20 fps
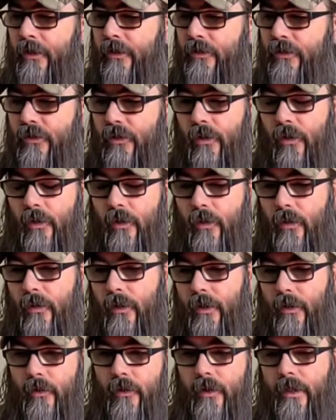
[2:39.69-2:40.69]
So,
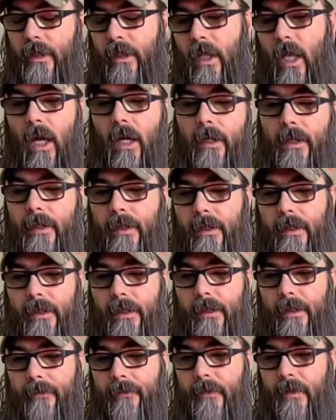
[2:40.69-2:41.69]
you know, you can lock it
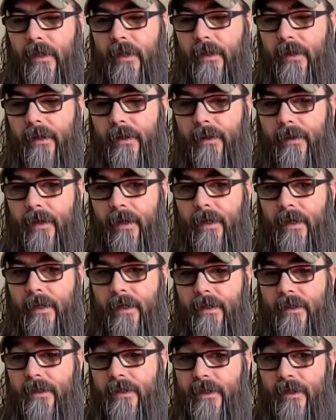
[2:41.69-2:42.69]
in a
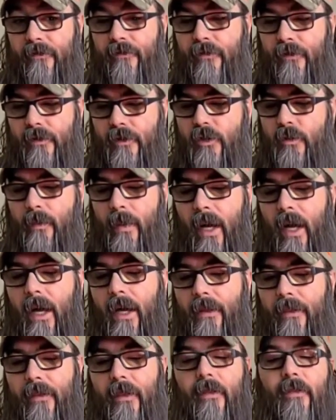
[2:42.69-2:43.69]
different
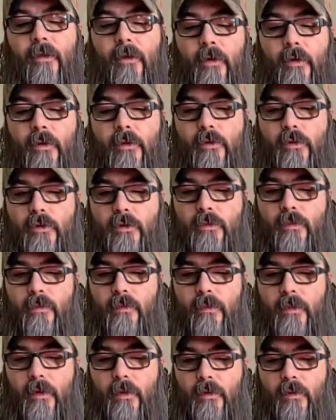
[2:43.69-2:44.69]
spot than those
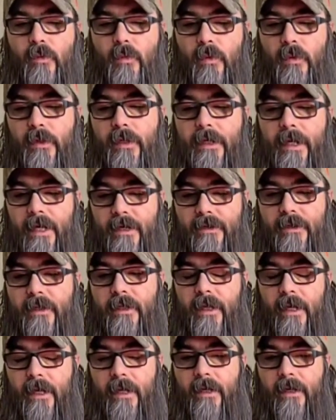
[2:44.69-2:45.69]

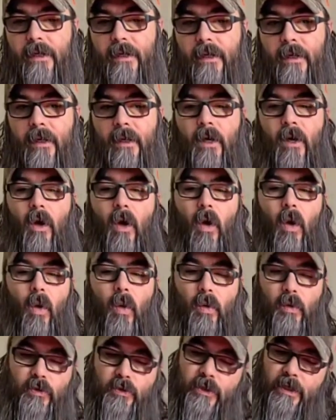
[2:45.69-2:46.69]
pre-designated
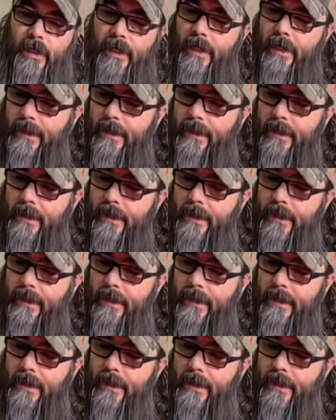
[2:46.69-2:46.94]
holes.